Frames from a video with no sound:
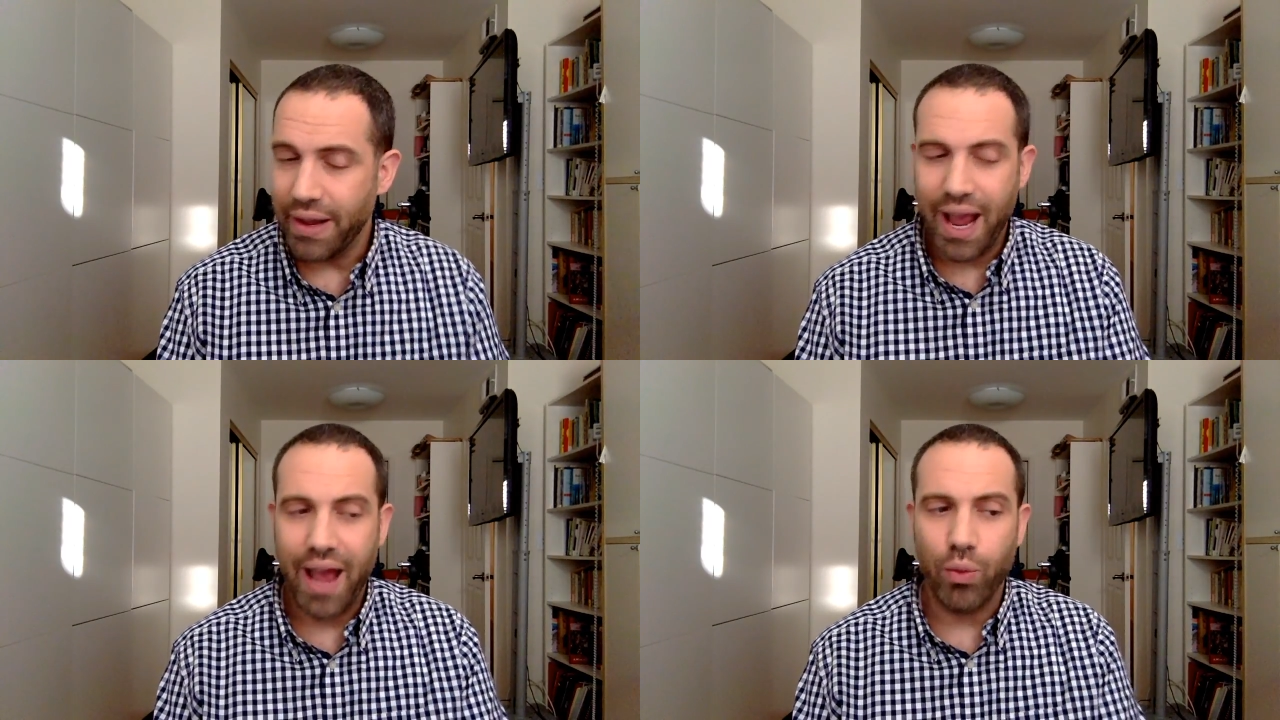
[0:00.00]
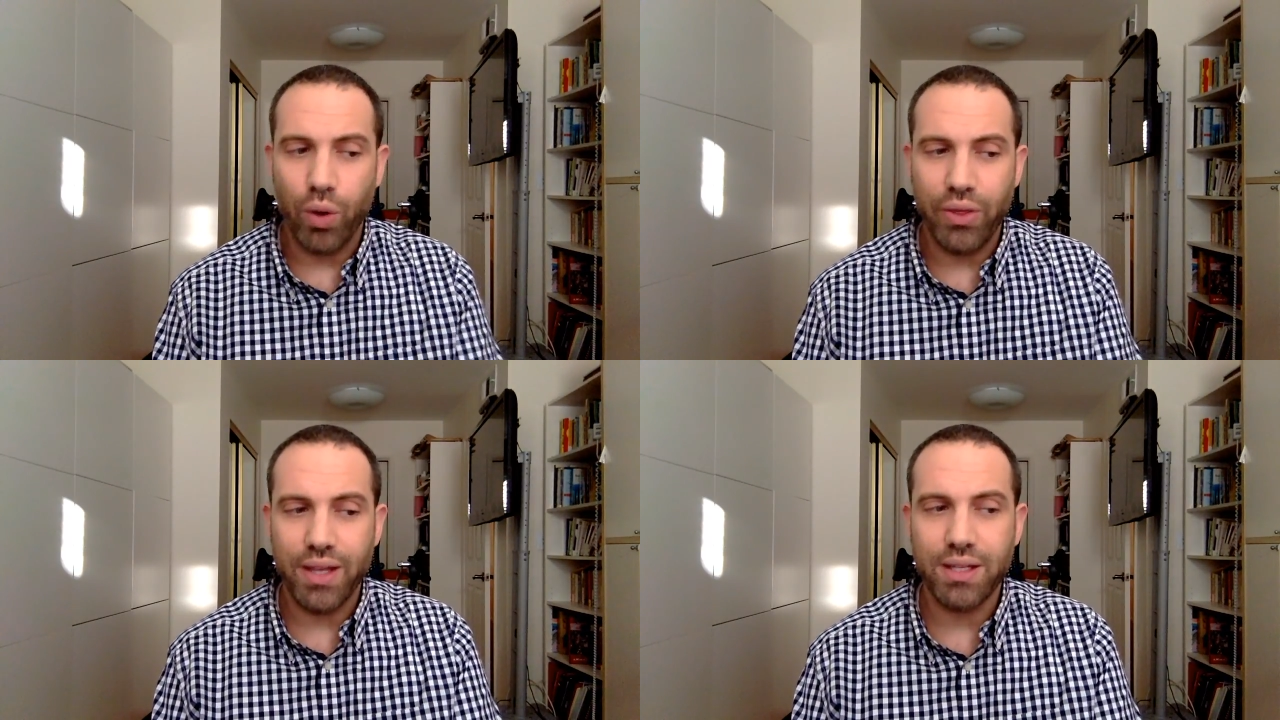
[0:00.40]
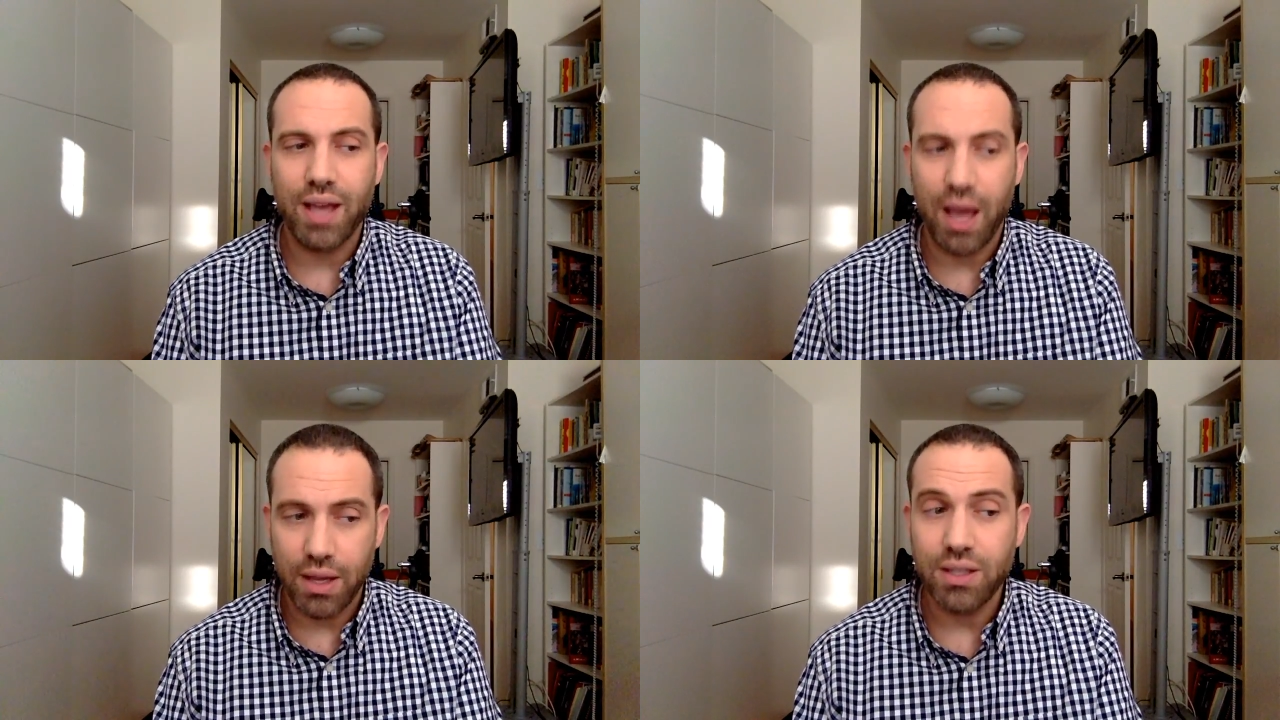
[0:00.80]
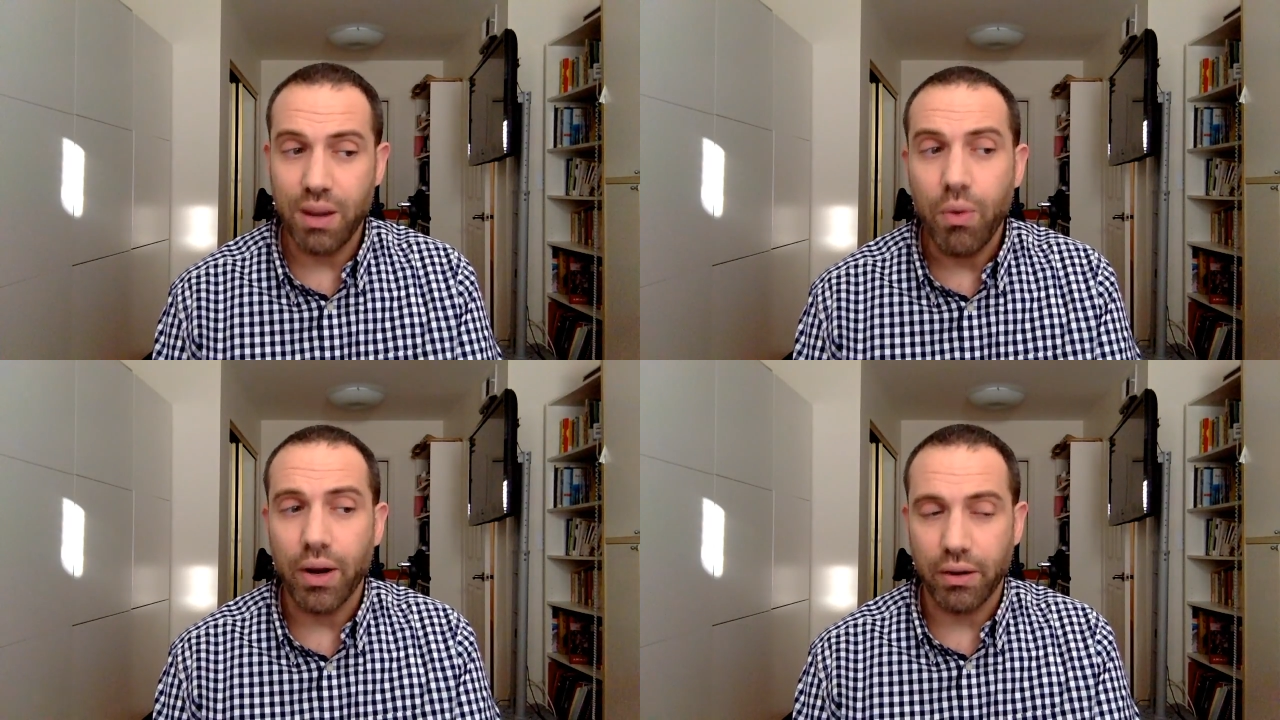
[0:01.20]
and one that's
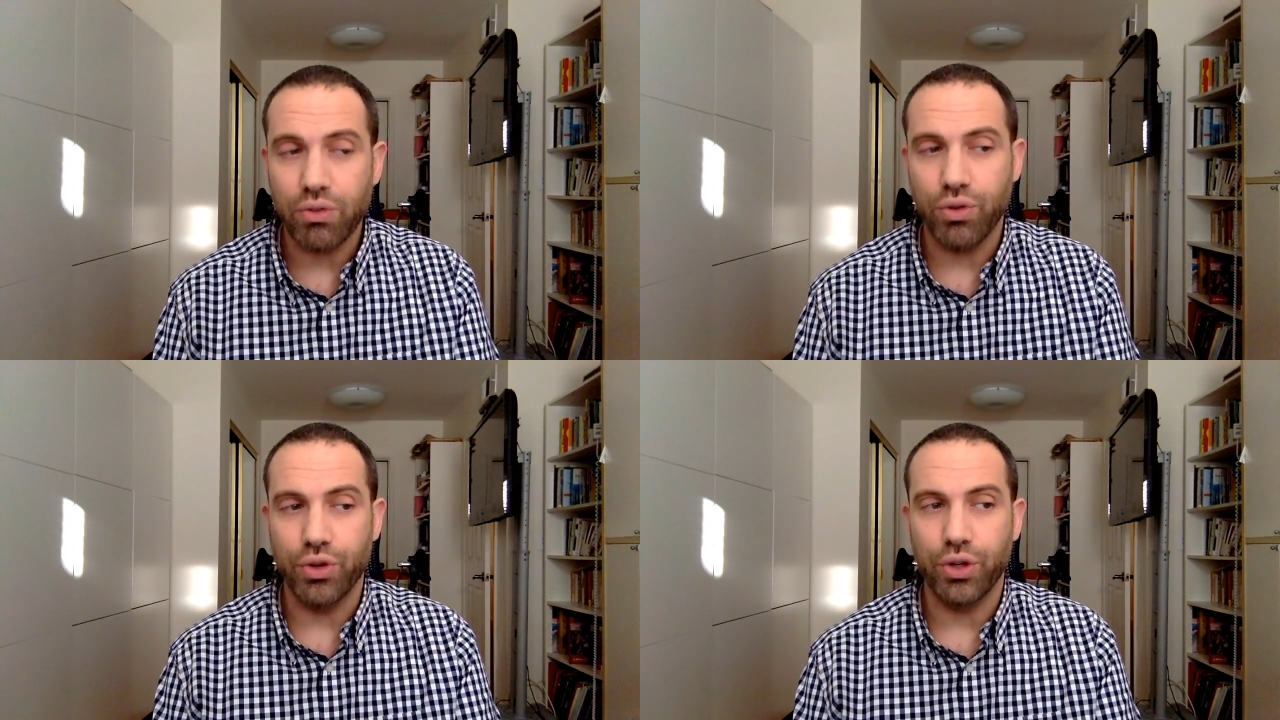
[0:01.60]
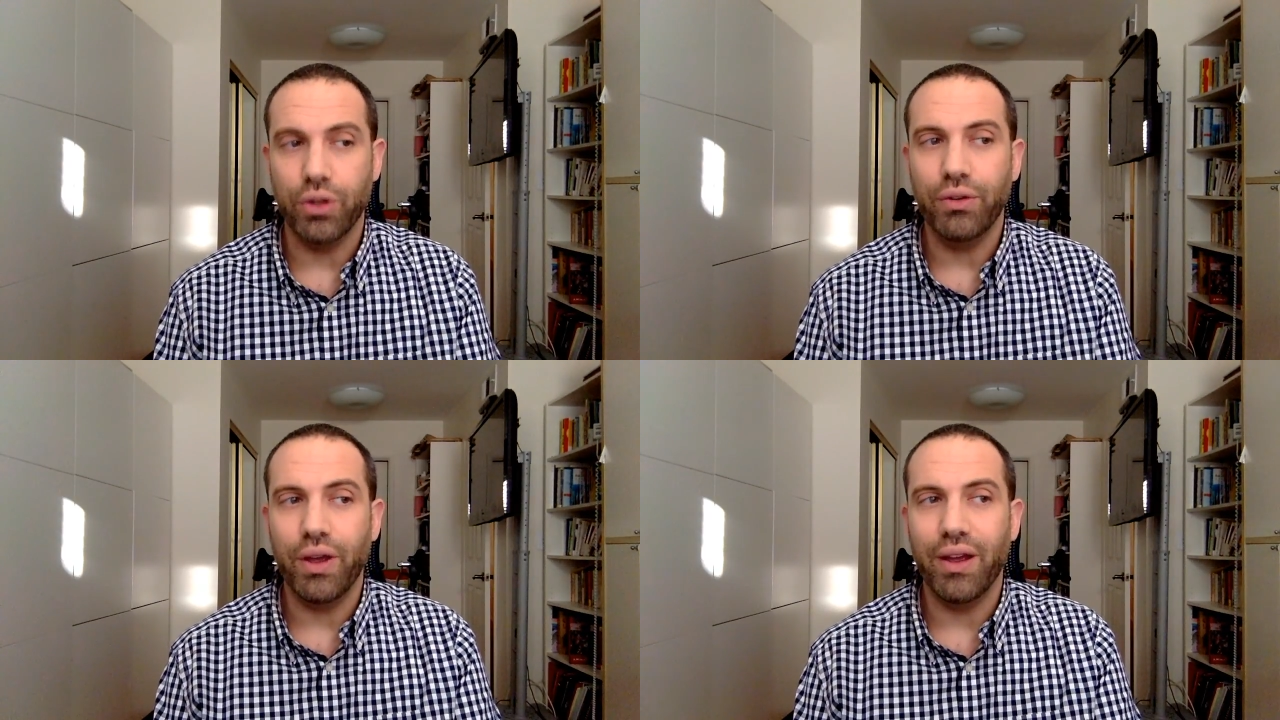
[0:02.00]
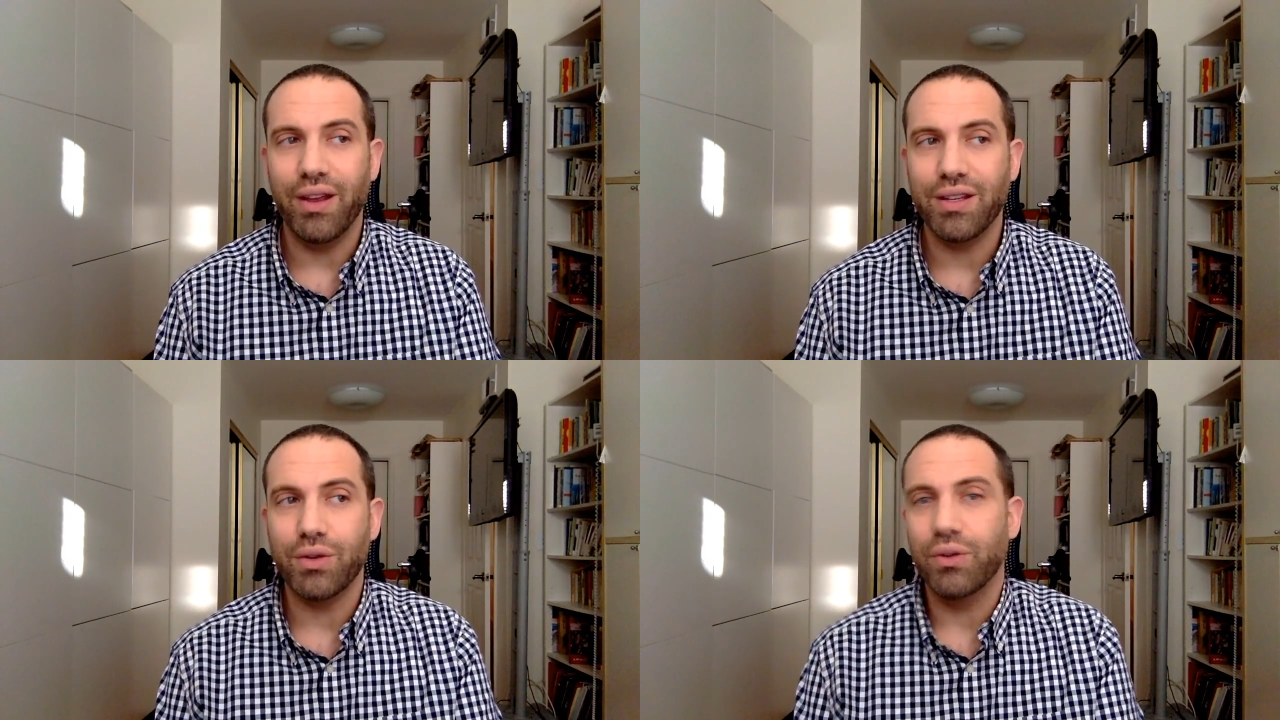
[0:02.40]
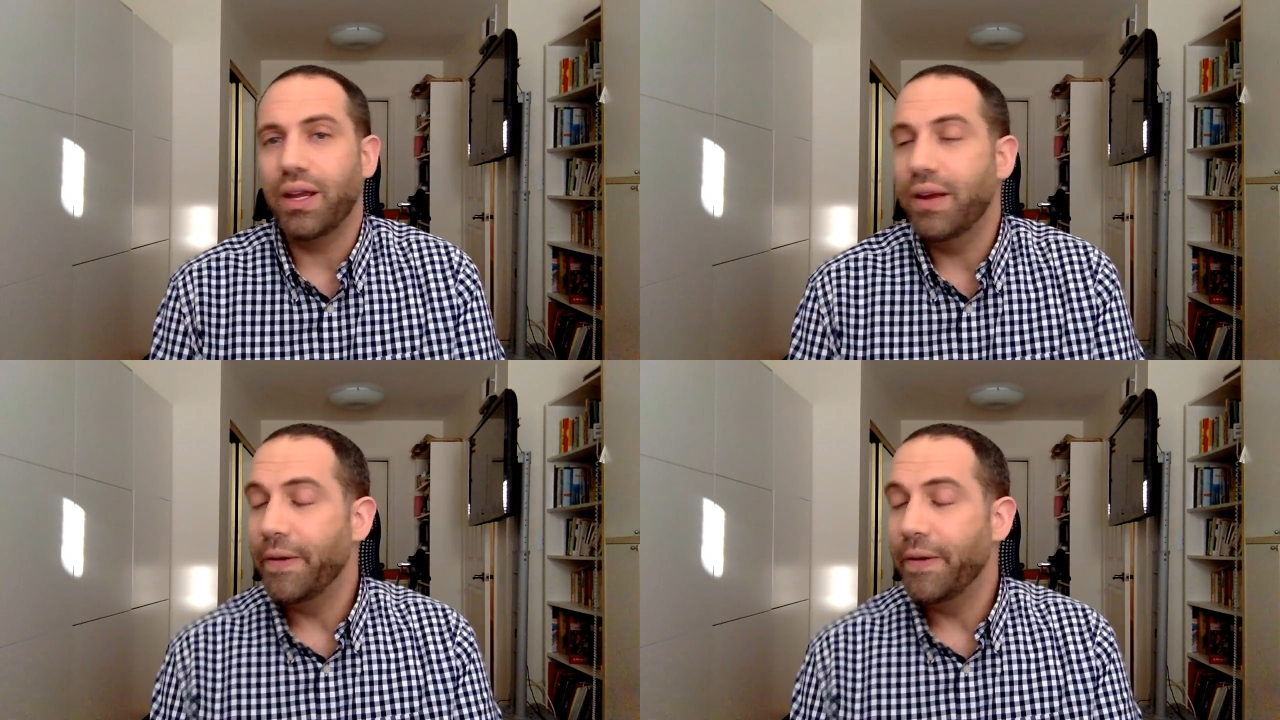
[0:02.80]
somewhat crucial. Certainly,